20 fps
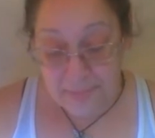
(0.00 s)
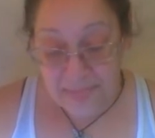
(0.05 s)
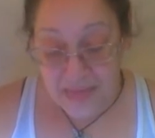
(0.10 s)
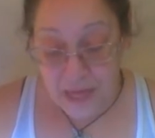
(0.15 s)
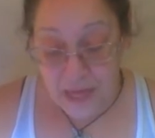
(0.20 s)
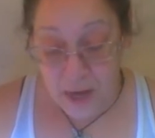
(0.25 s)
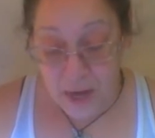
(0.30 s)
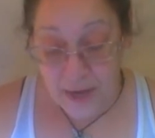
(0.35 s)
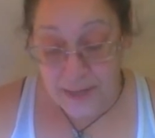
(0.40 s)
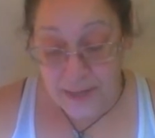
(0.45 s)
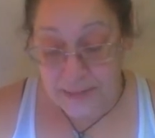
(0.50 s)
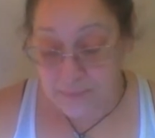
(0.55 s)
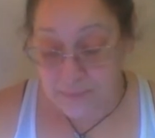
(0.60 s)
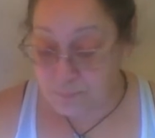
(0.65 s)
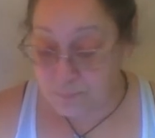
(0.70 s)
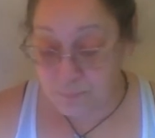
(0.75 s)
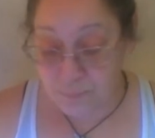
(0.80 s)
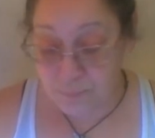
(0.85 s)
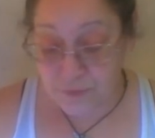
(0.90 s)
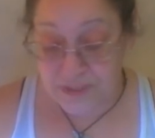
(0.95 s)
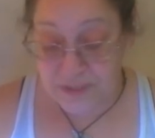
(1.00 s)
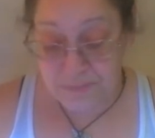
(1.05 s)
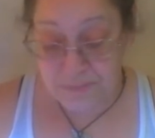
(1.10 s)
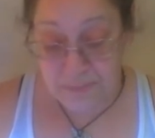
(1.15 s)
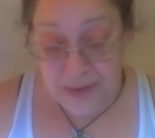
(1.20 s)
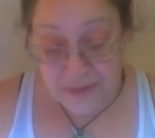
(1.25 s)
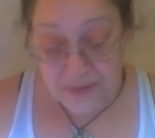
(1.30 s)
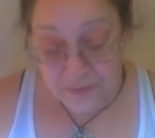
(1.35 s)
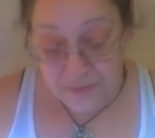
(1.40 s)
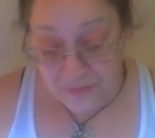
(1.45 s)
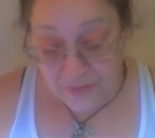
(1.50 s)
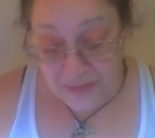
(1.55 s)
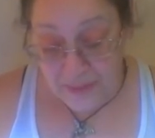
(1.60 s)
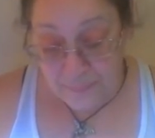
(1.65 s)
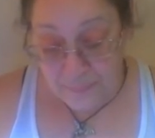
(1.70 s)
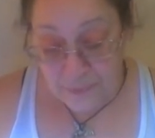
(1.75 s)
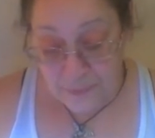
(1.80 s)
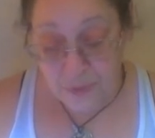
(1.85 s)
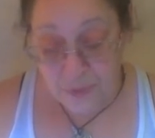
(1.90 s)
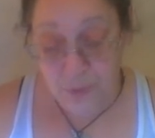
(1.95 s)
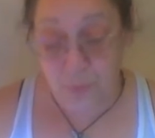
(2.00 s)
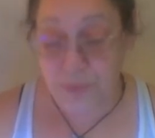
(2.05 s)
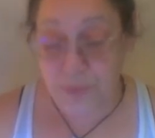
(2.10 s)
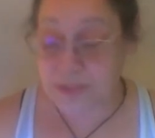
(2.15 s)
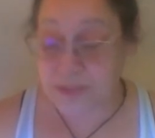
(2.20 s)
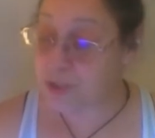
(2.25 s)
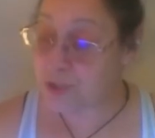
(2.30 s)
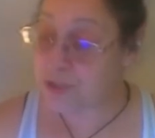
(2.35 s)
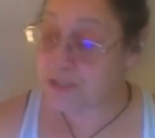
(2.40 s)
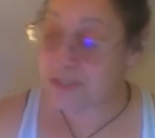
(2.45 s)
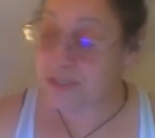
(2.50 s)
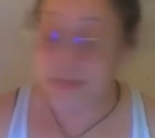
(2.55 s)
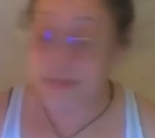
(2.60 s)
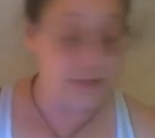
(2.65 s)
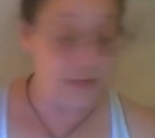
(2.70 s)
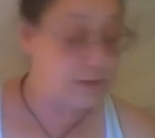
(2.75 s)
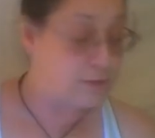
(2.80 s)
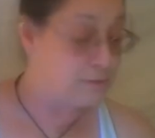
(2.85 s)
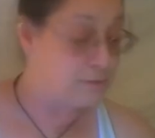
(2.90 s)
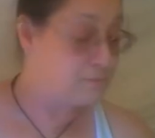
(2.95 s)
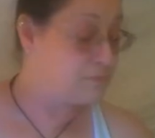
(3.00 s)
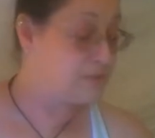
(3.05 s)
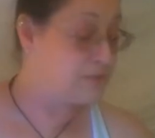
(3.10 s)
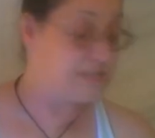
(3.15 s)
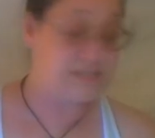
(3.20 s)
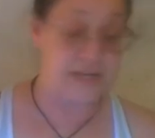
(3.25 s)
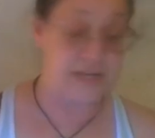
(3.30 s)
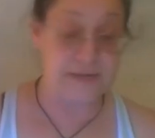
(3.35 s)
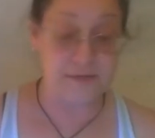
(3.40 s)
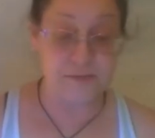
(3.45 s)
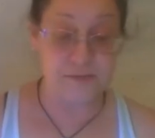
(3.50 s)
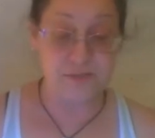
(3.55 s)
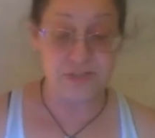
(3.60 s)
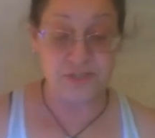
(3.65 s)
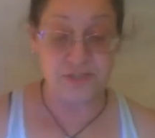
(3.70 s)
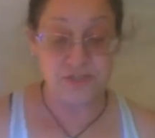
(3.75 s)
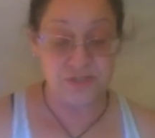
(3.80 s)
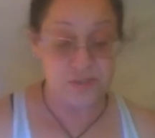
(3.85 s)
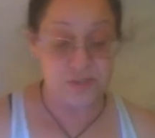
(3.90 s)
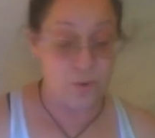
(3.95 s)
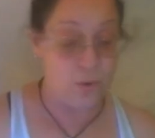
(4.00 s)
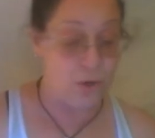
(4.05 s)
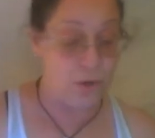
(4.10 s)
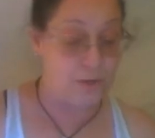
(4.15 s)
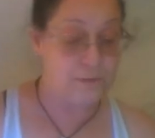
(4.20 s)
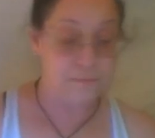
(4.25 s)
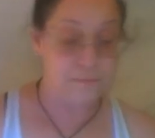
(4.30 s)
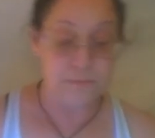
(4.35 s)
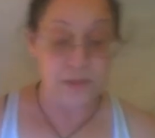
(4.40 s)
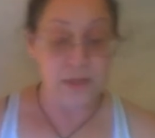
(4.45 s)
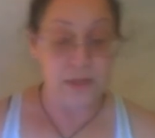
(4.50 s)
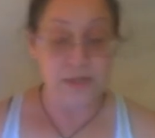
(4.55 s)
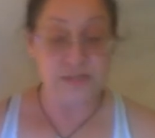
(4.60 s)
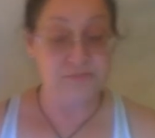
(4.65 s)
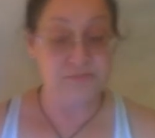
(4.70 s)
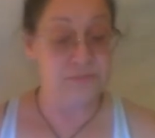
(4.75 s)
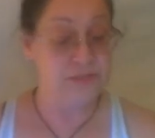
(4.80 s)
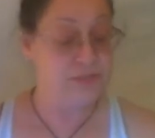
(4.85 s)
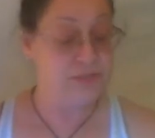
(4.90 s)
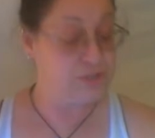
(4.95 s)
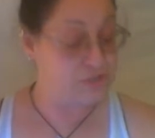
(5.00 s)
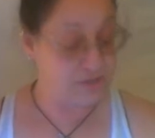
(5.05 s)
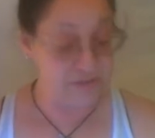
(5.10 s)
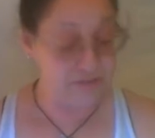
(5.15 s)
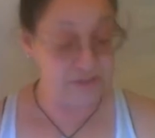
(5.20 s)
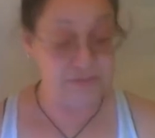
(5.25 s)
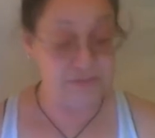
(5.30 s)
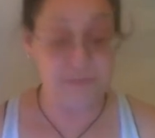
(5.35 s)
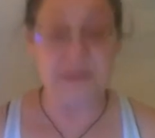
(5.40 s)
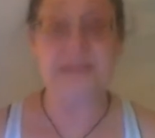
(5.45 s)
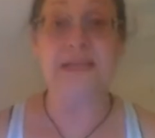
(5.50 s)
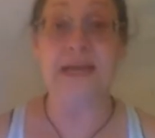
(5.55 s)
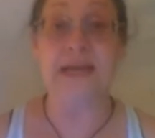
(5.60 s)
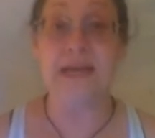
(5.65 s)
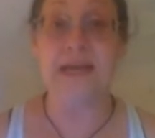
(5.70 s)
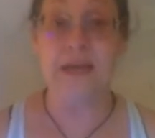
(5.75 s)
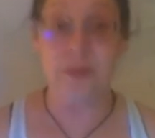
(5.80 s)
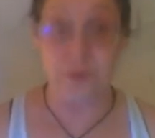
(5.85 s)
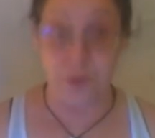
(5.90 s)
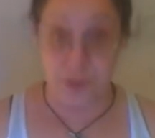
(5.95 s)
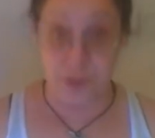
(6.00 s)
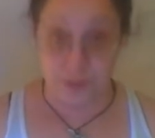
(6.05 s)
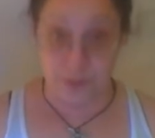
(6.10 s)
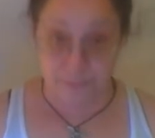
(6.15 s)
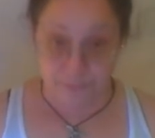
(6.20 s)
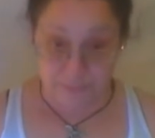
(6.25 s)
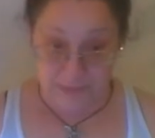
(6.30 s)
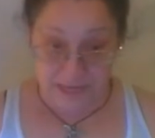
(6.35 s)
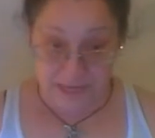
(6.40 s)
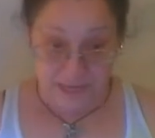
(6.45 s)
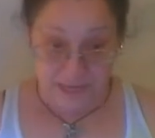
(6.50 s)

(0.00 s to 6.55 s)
I respect them and their wishes and their desires and so on, as much as I respect any other human being